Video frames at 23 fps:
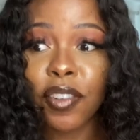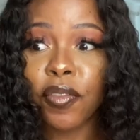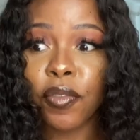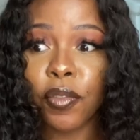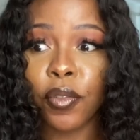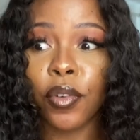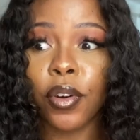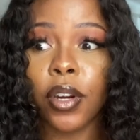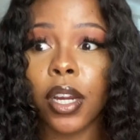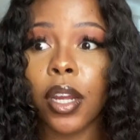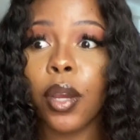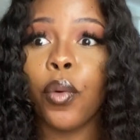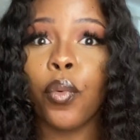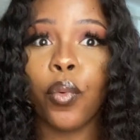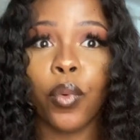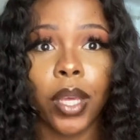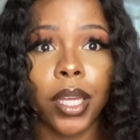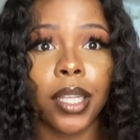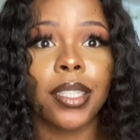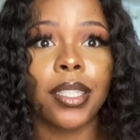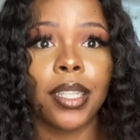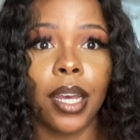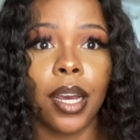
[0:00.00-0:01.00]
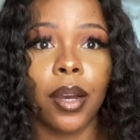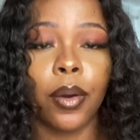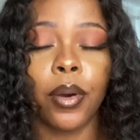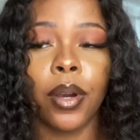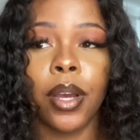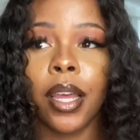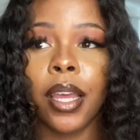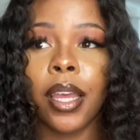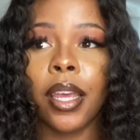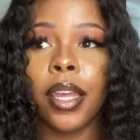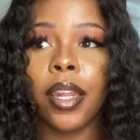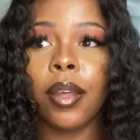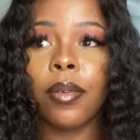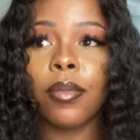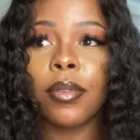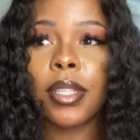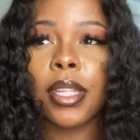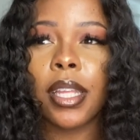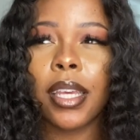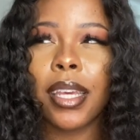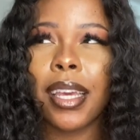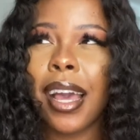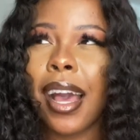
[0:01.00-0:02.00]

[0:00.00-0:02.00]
for weeks now. And I was like,